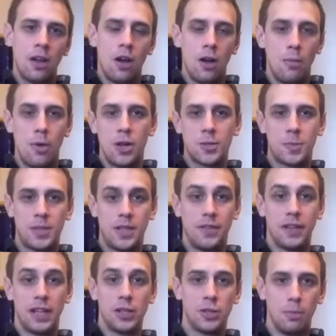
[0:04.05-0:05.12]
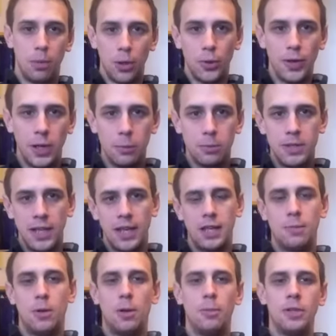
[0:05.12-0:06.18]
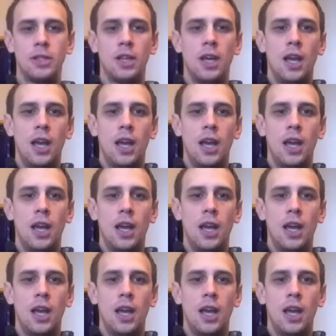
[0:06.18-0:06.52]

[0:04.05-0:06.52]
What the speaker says: or more specifically just a Blu-Ray update at the moment.